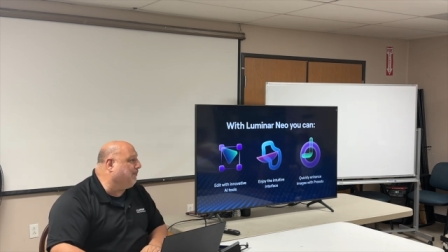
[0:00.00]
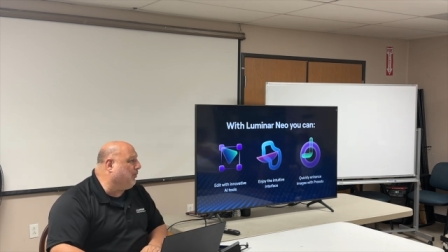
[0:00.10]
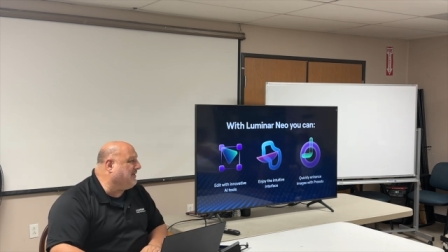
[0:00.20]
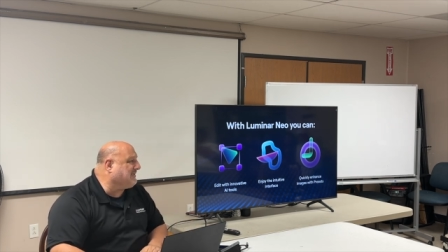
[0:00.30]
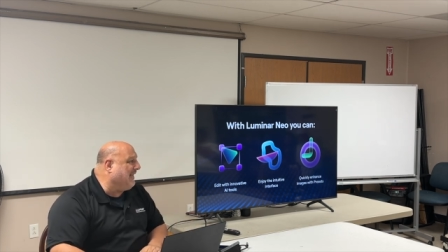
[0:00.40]
a
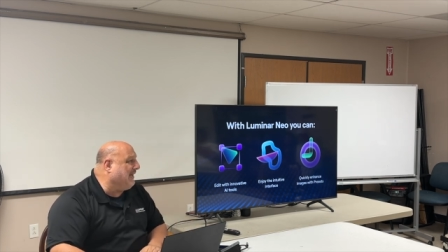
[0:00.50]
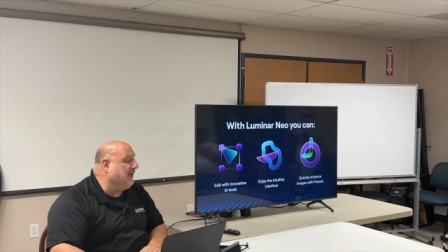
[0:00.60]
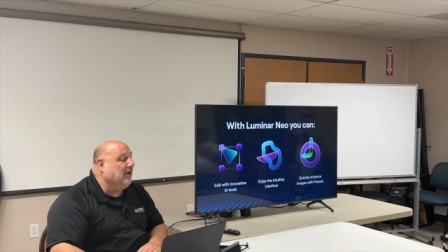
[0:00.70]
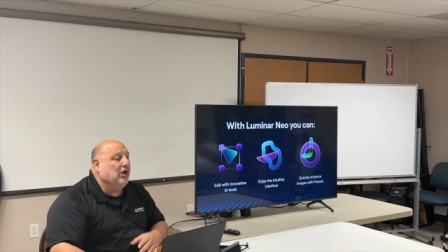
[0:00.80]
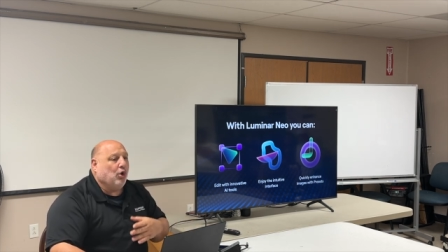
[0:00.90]
preset
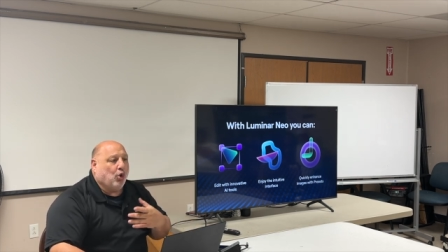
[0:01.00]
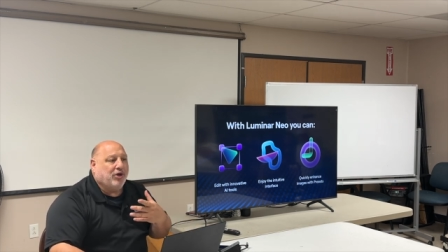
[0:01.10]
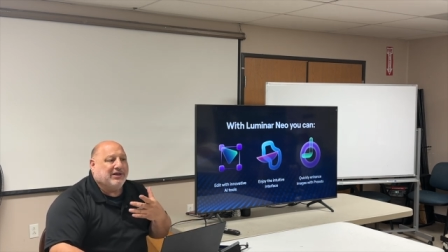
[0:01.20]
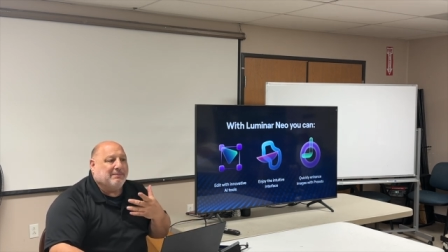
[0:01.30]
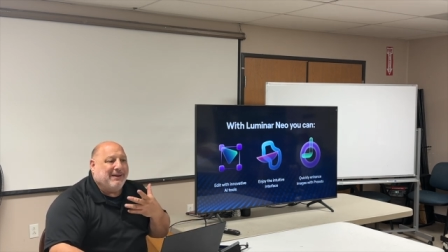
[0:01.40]
or
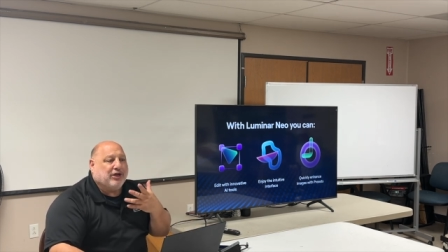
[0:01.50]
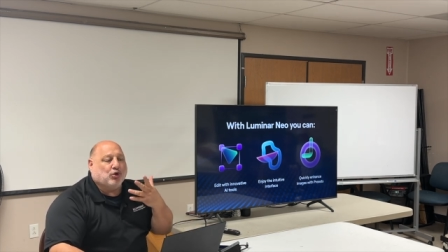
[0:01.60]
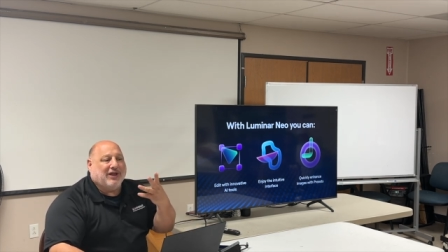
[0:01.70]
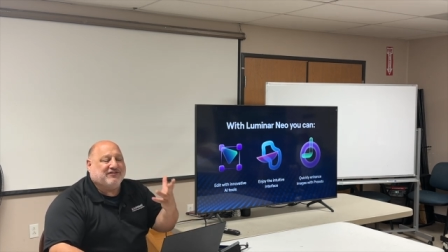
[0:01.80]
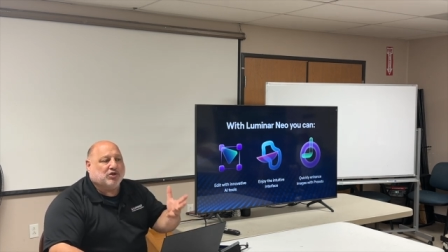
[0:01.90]
you can make
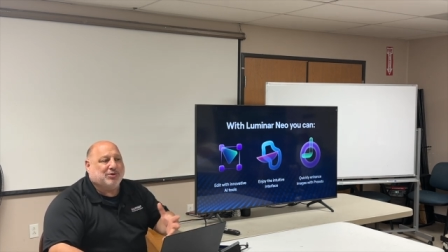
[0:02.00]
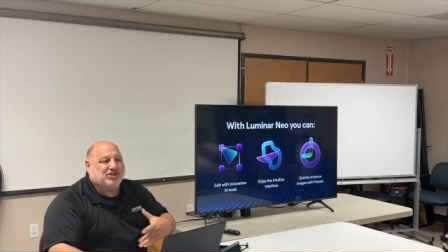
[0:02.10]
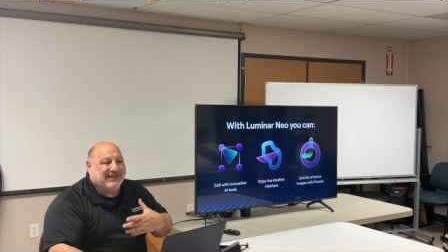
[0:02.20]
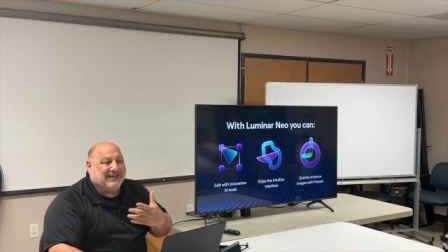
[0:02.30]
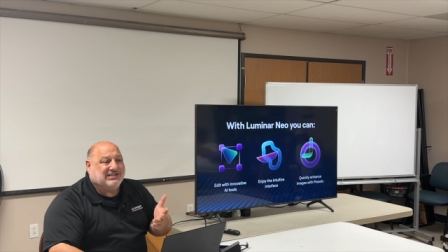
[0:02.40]
your life so
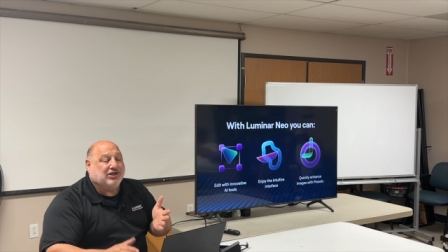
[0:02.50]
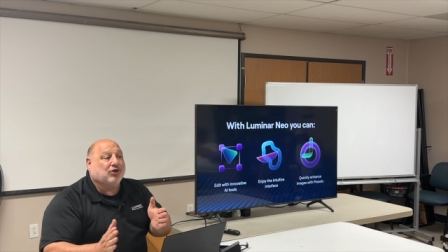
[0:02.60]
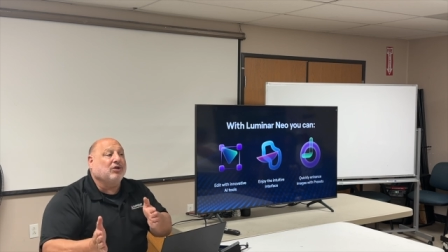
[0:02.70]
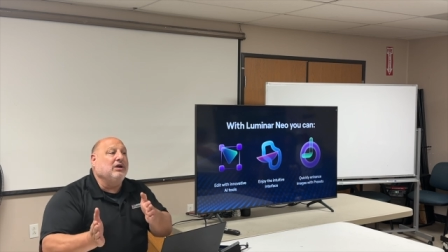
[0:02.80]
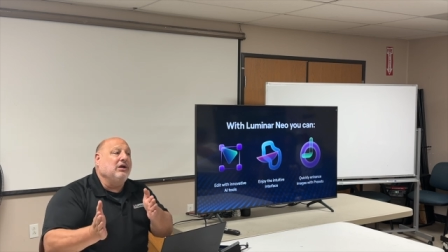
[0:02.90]
much
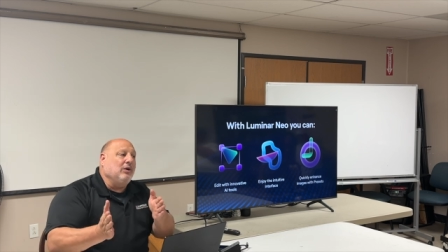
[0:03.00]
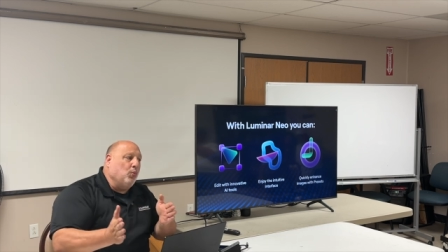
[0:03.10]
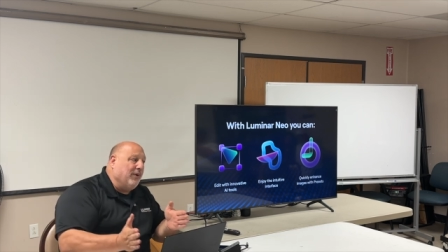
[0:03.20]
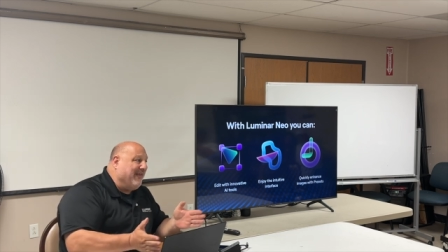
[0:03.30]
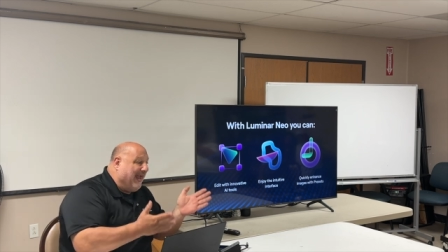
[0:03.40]
easier
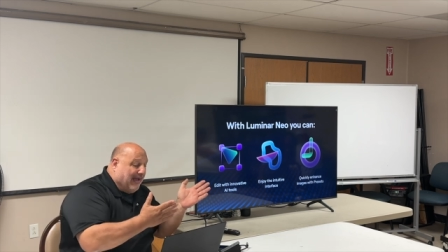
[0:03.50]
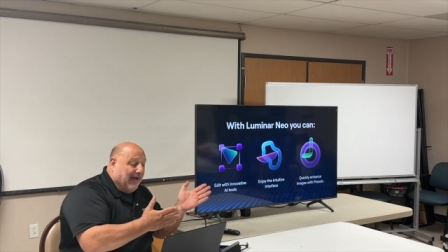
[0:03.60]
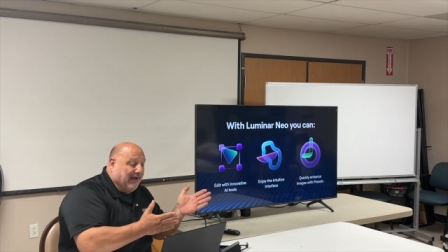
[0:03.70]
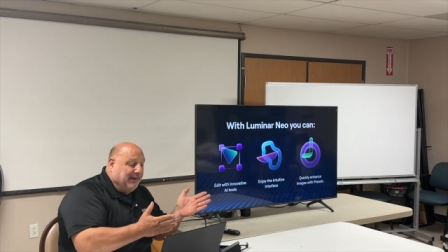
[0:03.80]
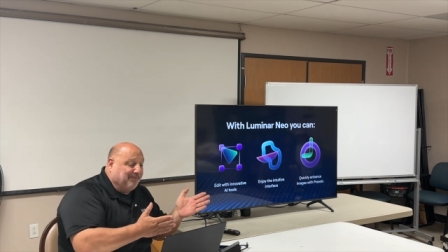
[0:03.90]
with
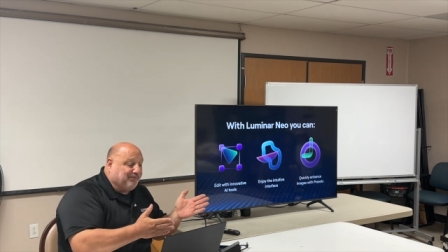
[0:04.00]
AI.